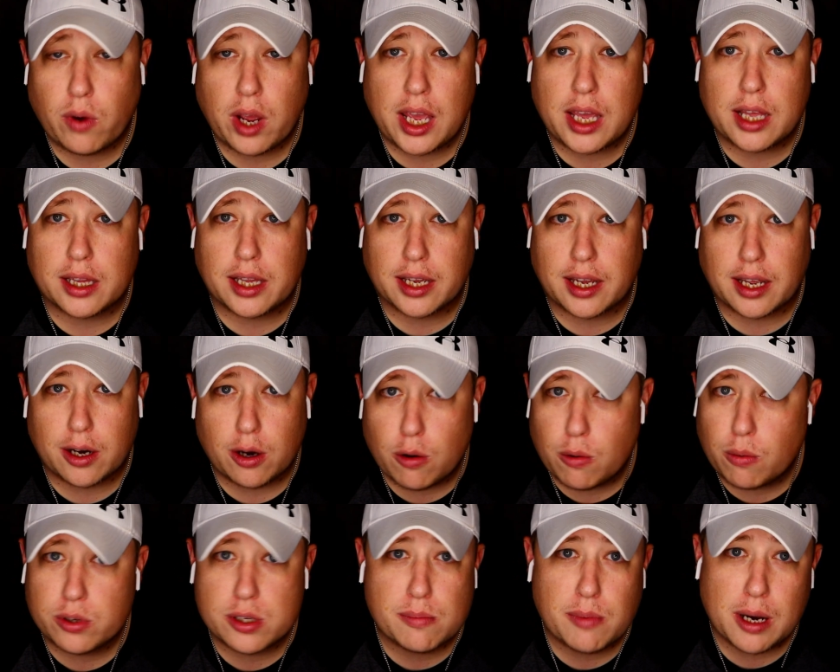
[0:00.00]
weight. Like, I
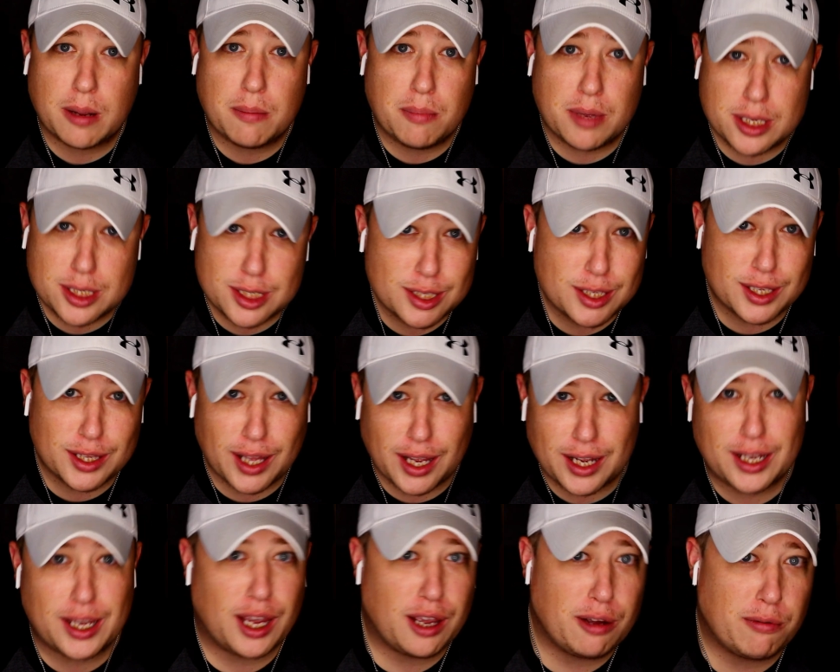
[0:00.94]
know somebody mentioned that they
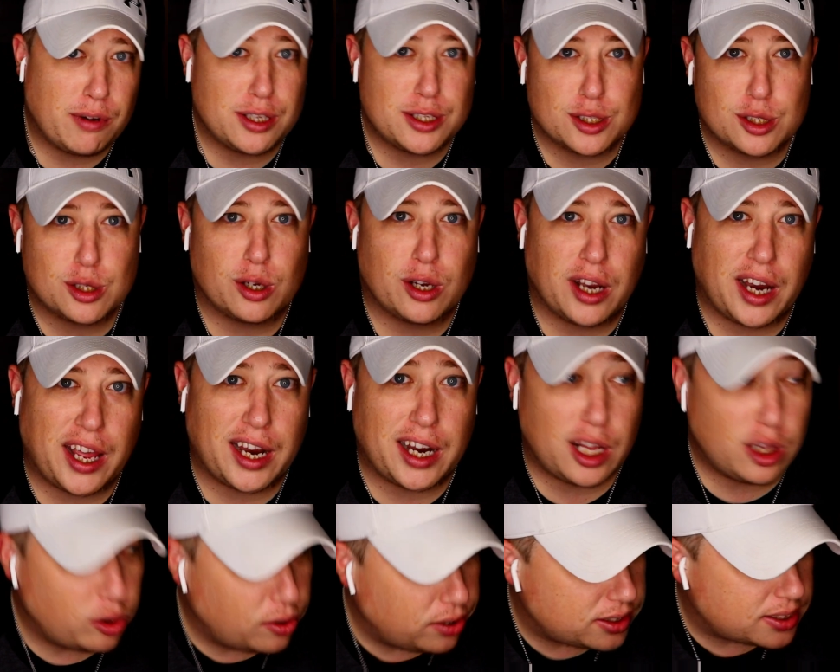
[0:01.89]
gain weight just looking at it.
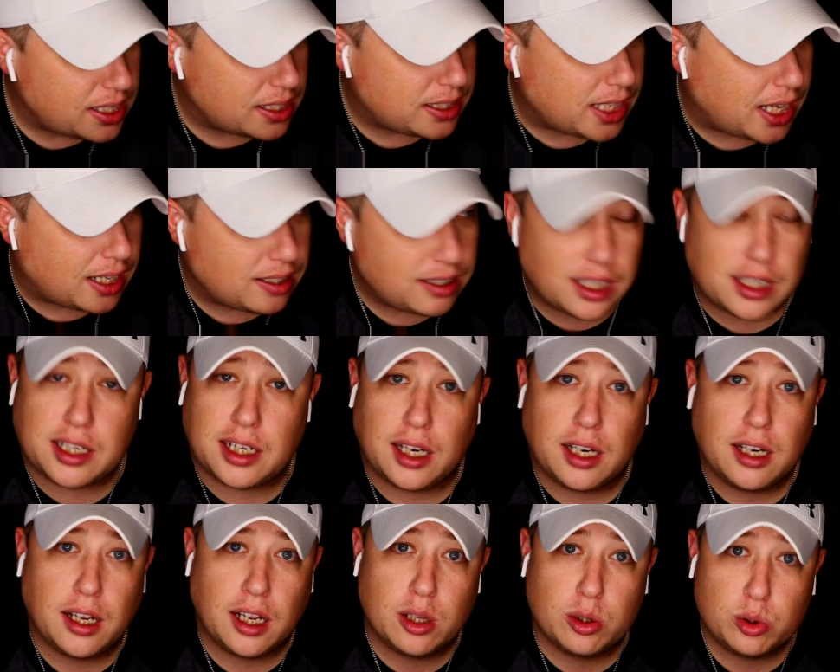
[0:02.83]
It looks like that, doesn't
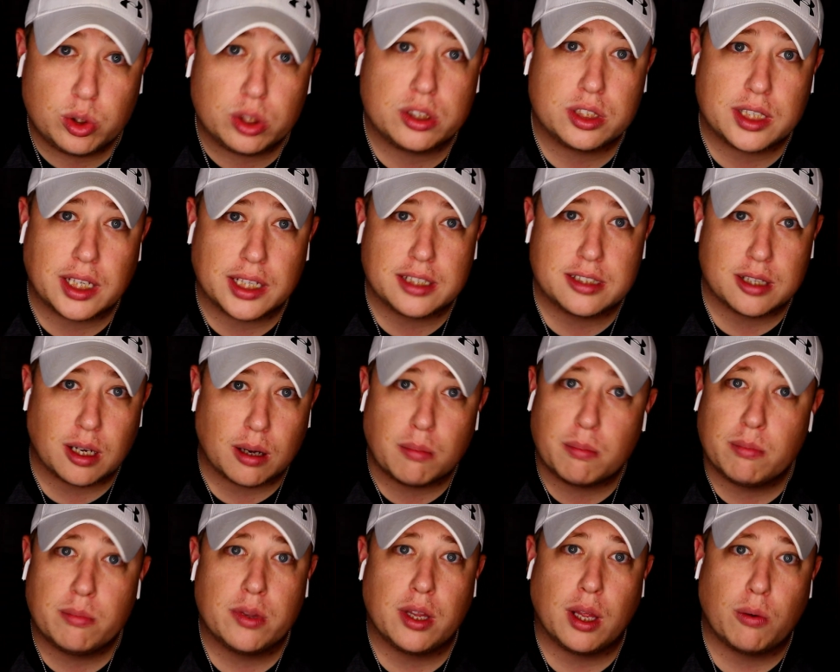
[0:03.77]
it? It looks like
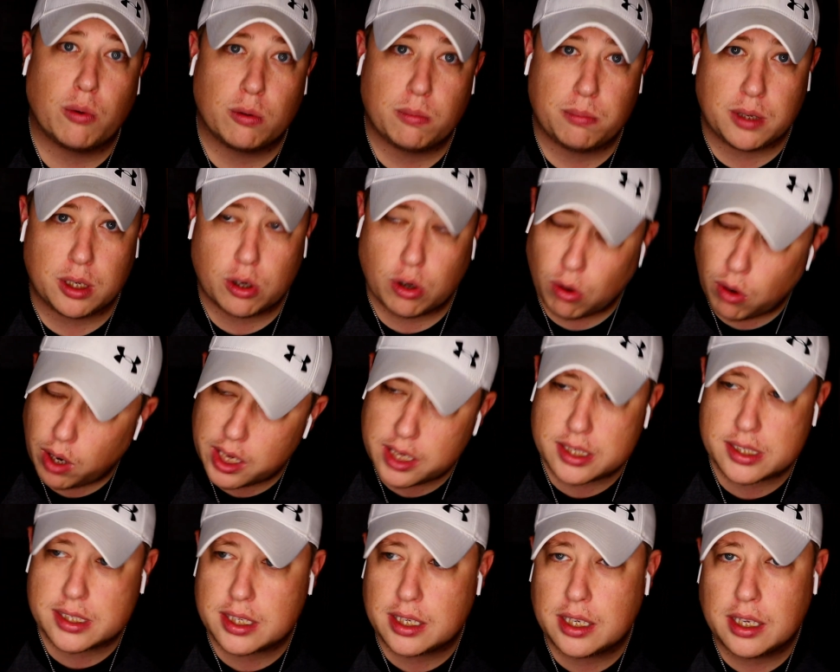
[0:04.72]
something that would be
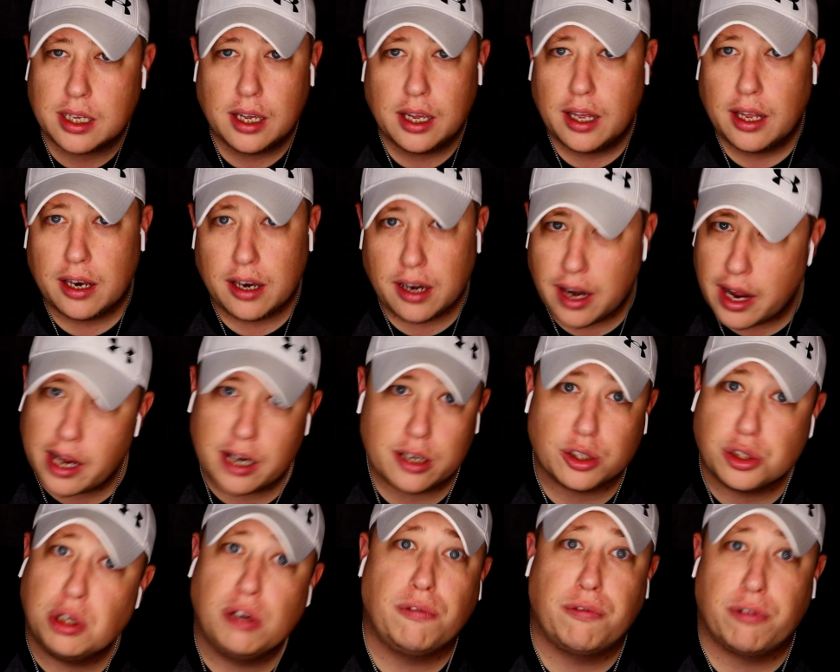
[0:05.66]
crazy, not
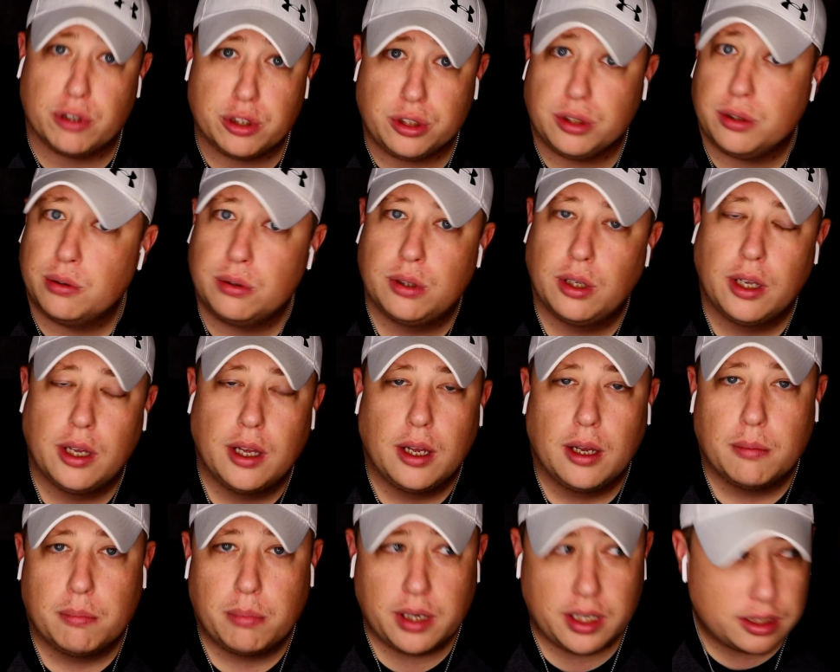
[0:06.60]
good for you,
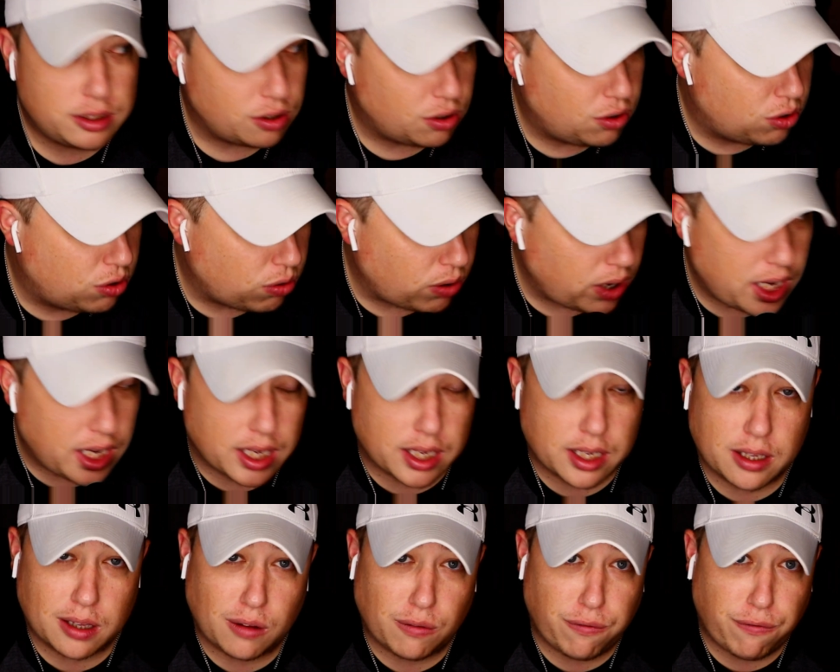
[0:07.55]
but it's
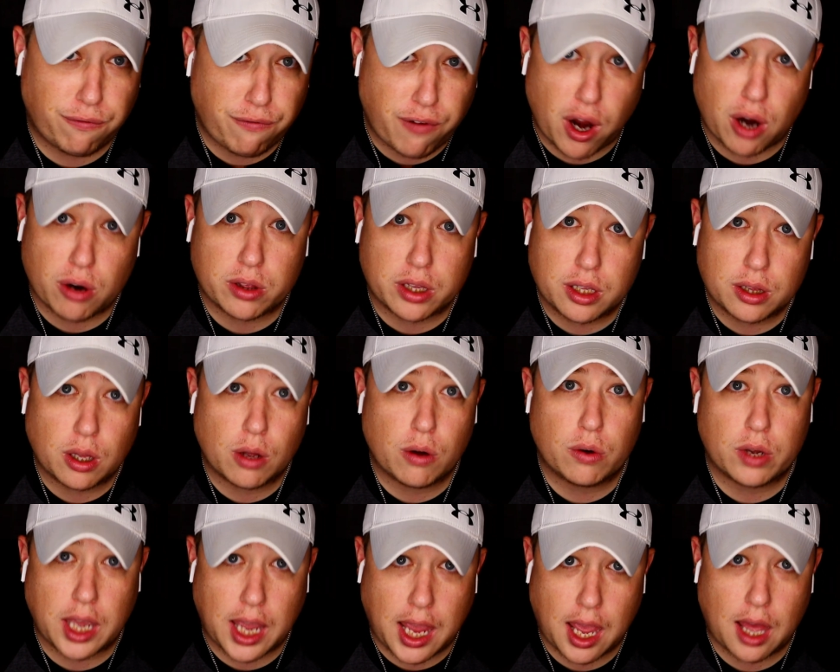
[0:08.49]
great. It's fairly low
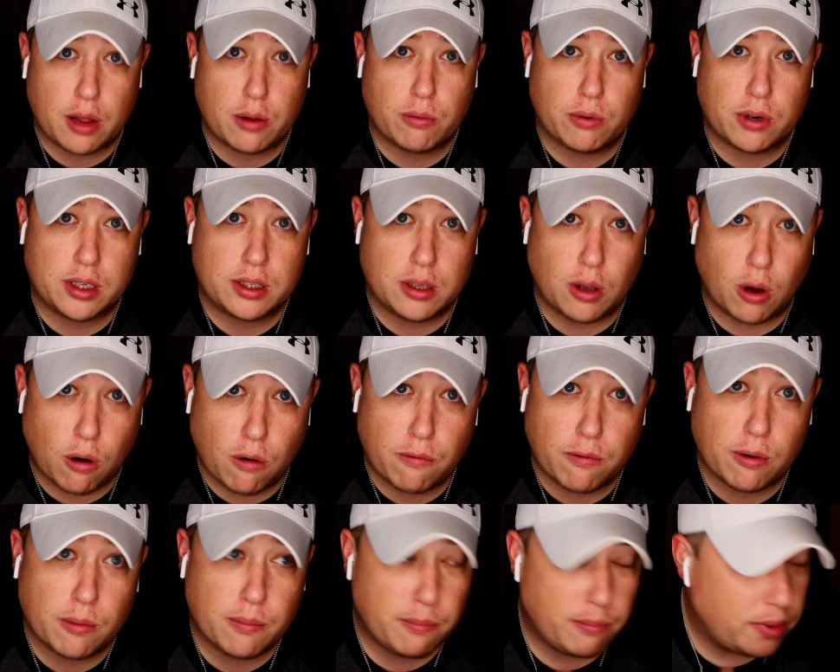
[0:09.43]
calorie,
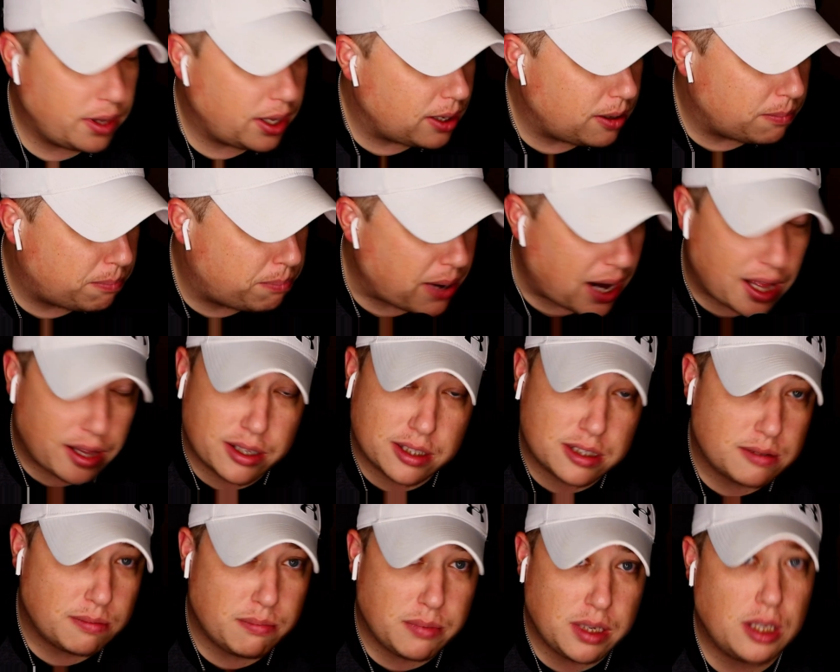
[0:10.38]
over like
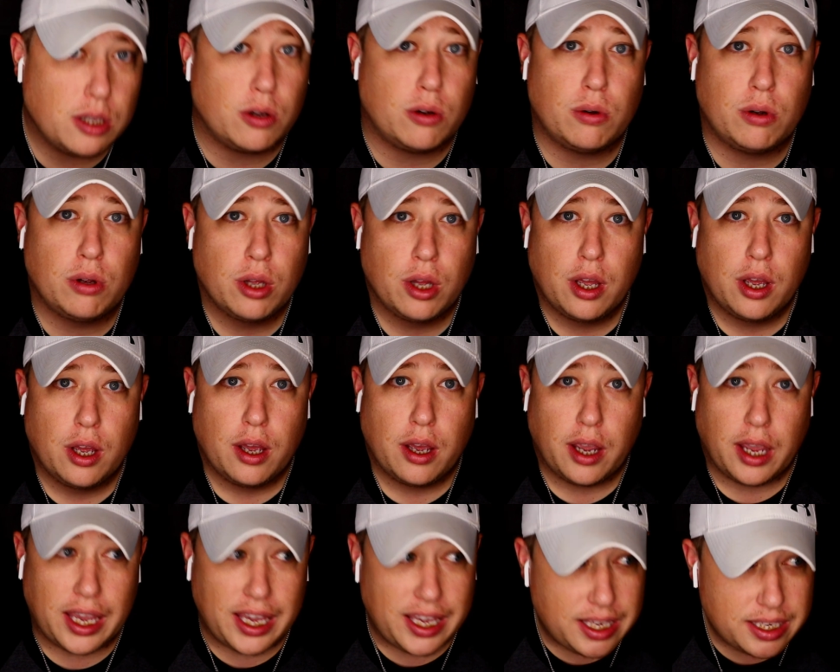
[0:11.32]
balanced meal,
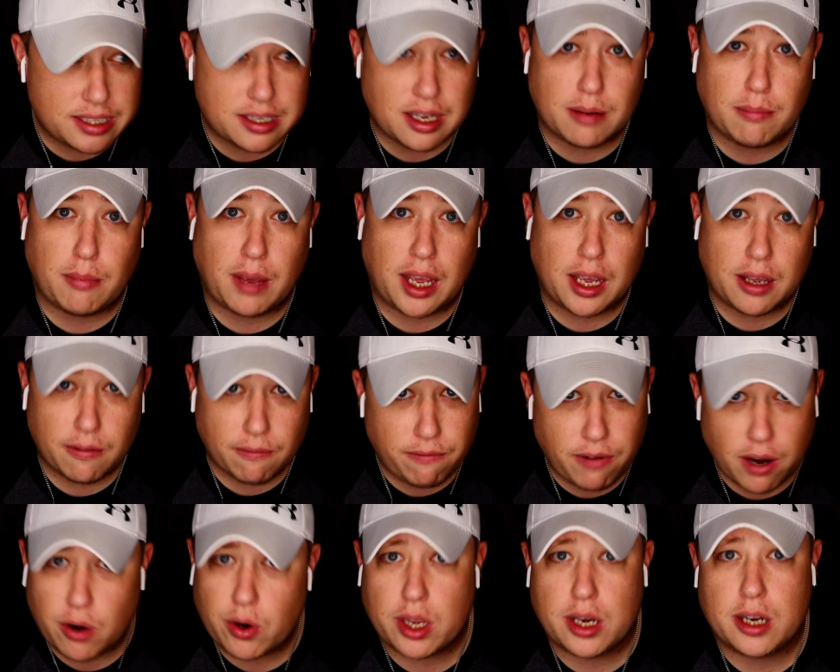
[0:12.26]
easy to make,
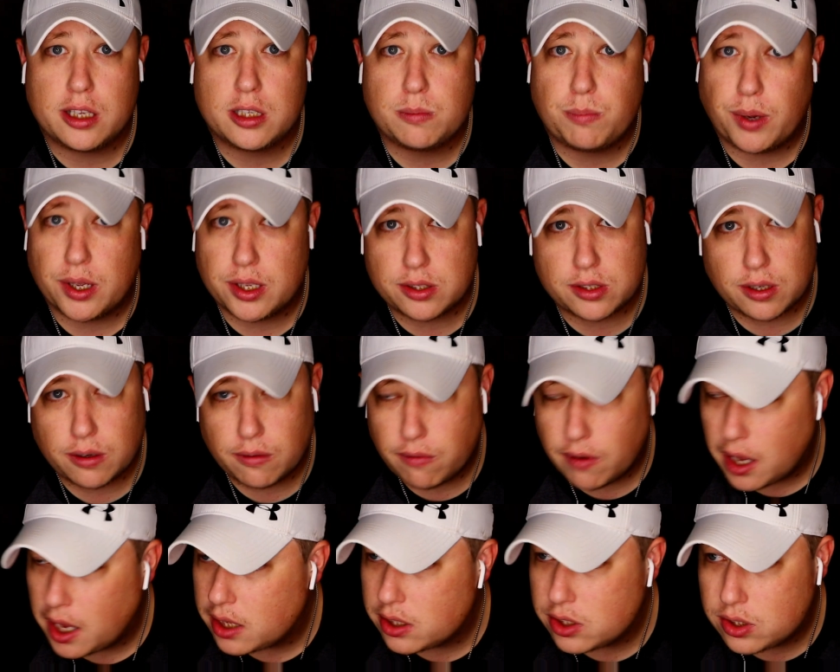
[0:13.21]
very inexpensive,
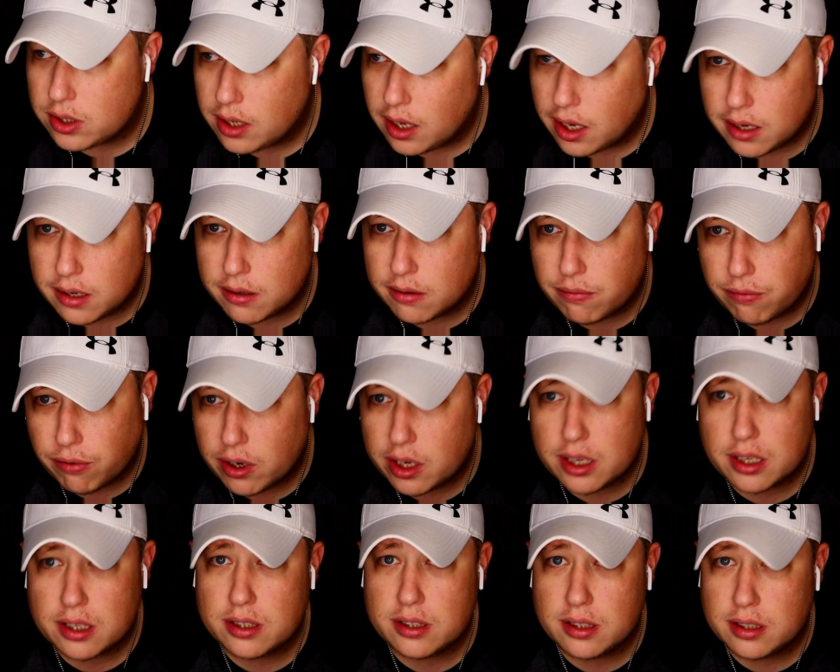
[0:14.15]
and
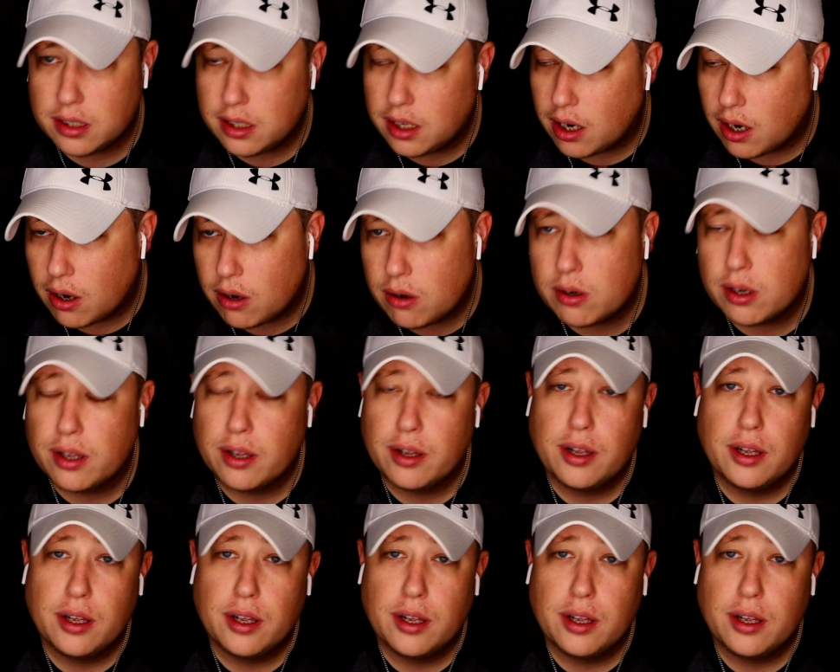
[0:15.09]
freaking, you know,